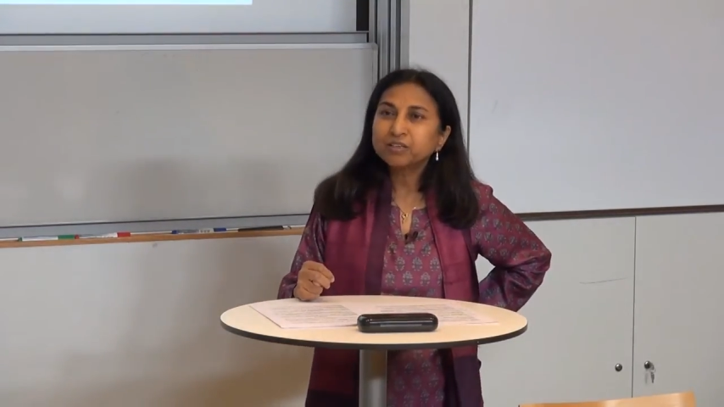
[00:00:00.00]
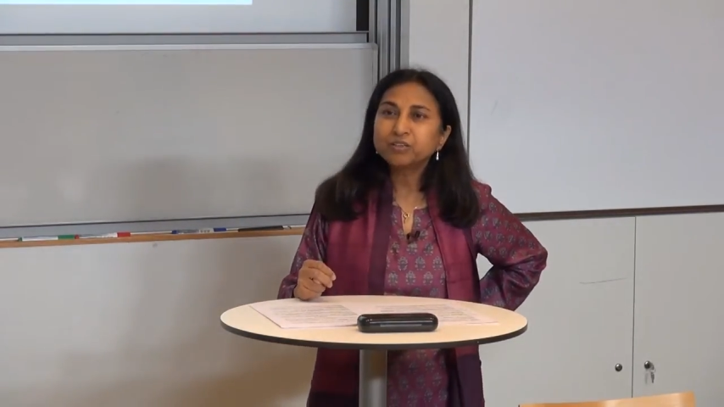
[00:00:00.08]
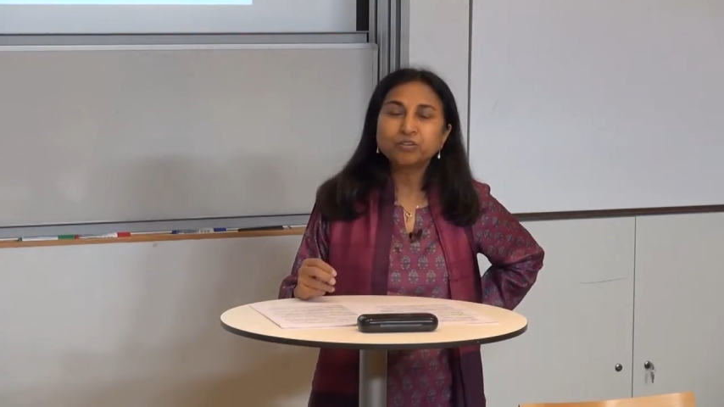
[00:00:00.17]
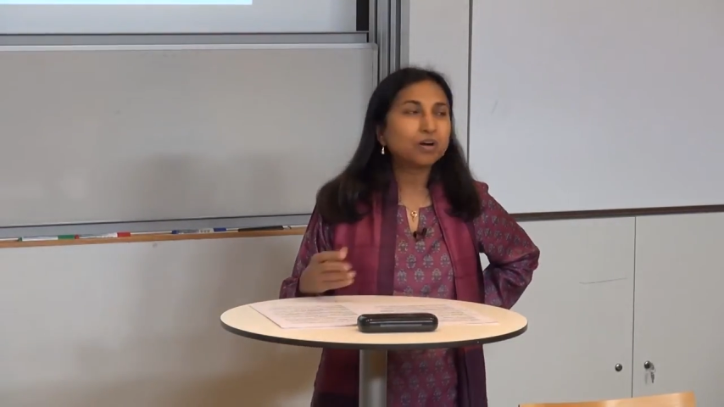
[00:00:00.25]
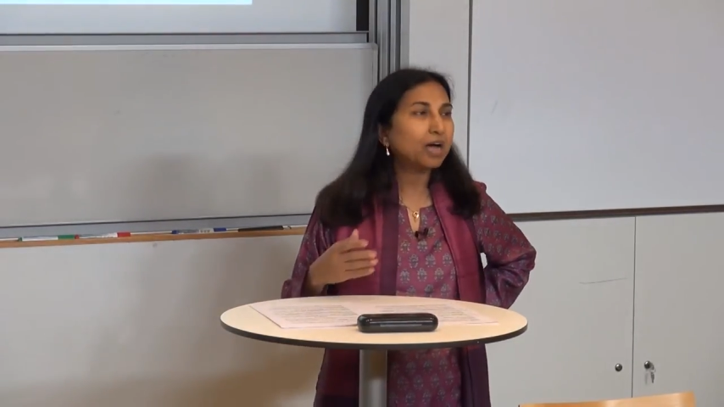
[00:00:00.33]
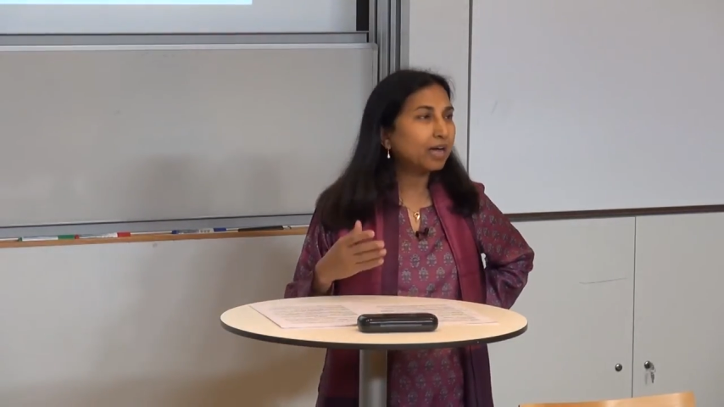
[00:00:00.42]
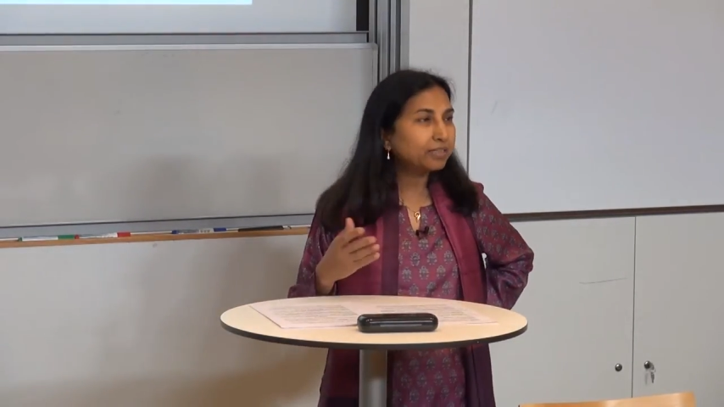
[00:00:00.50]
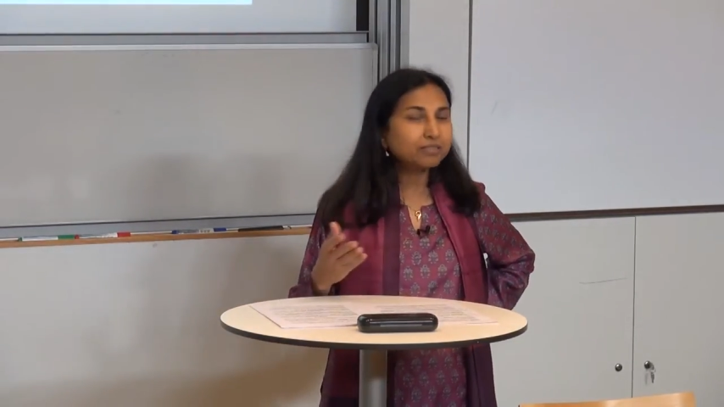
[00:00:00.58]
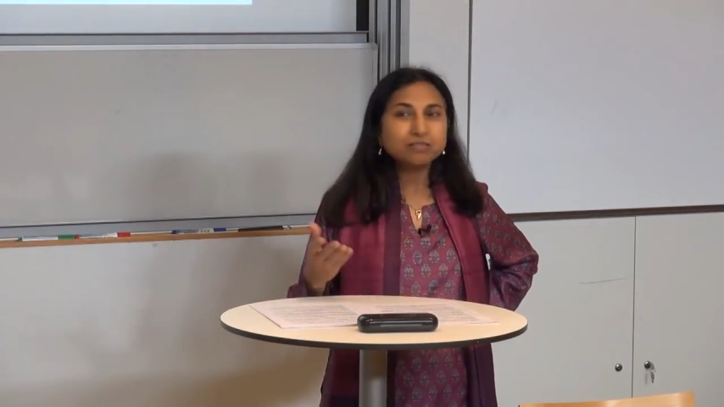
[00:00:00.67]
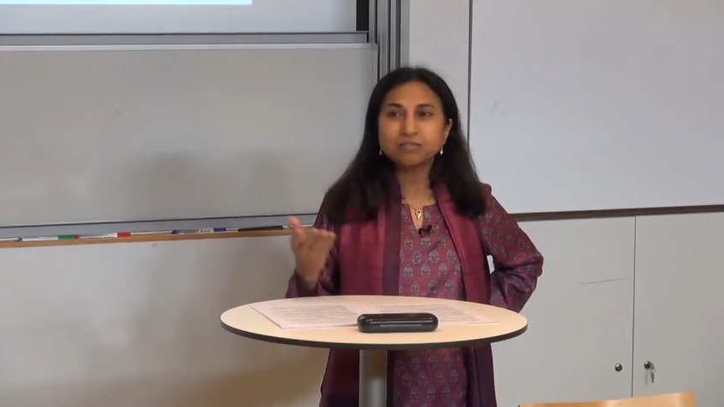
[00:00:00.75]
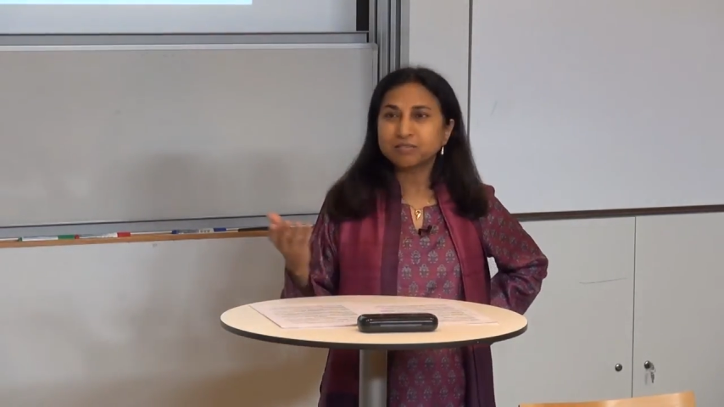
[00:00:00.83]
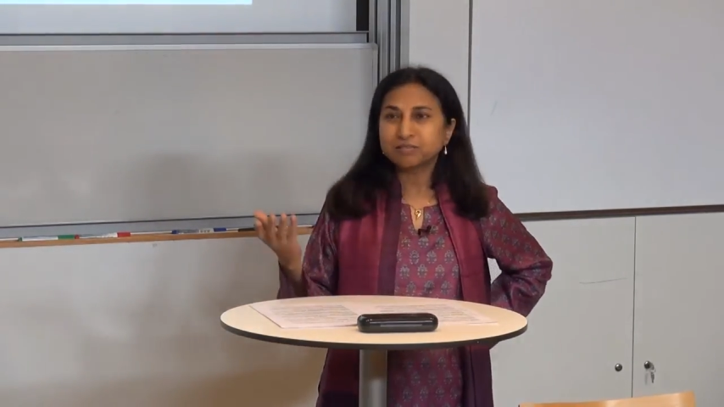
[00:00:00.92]
you know,
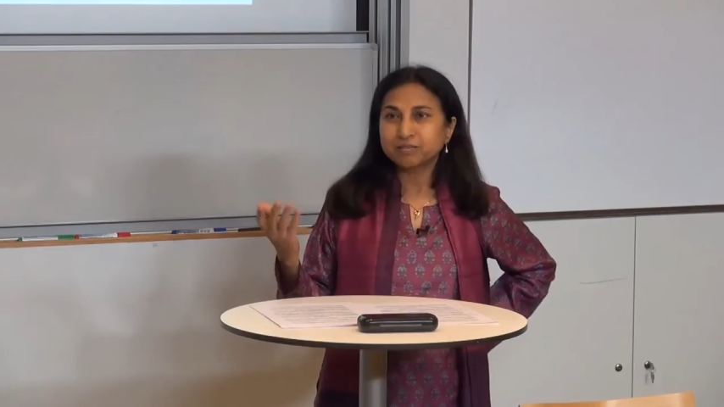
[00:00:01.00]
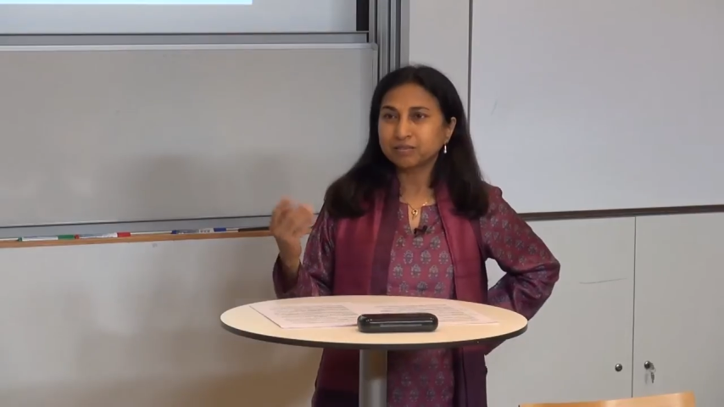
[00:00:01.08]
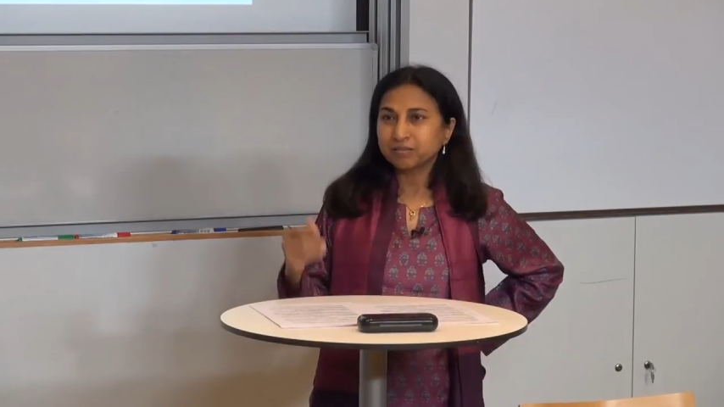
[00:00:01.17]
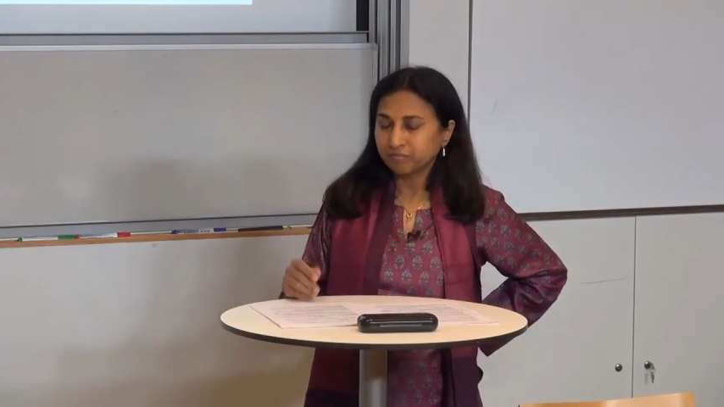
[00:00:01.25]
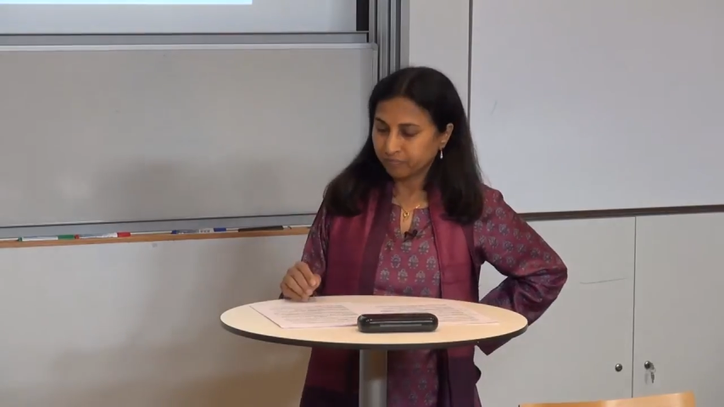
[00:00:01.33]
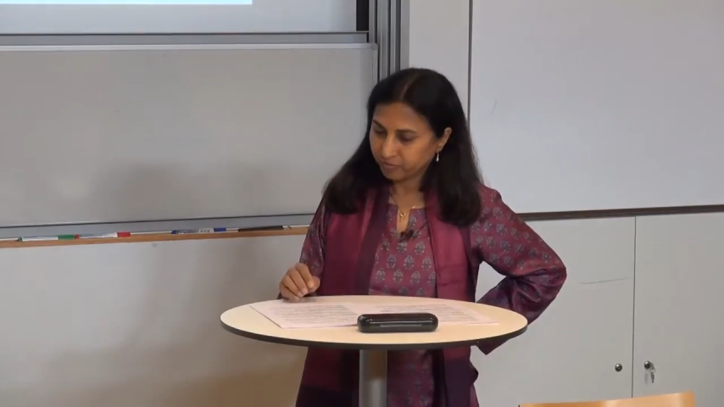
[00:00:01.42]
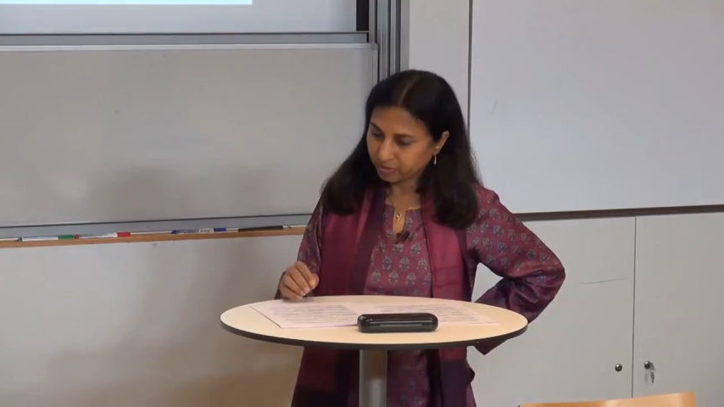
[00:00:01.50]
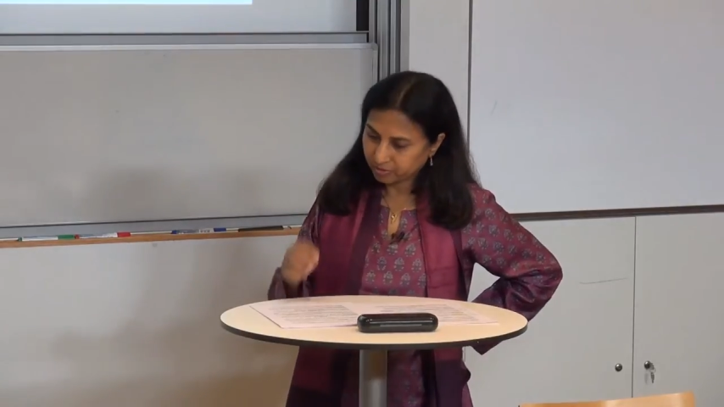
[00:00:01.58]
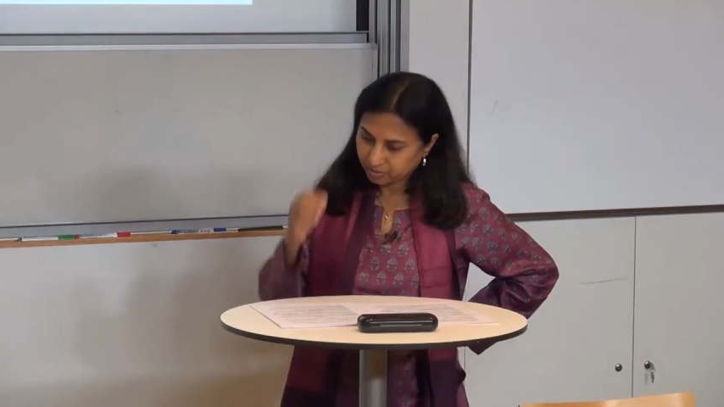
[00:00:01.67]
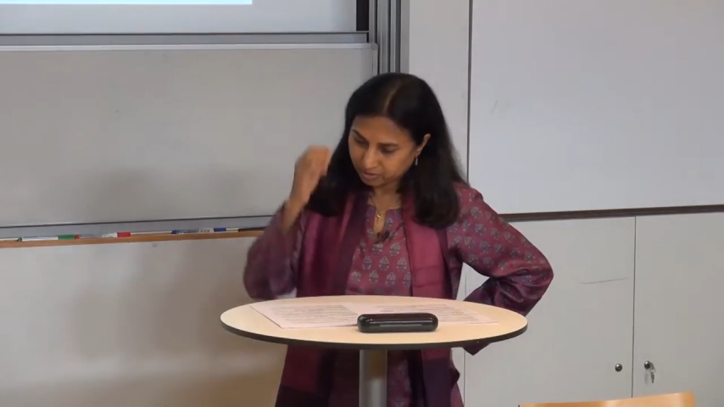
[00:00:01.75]
Hardin's, um, uh,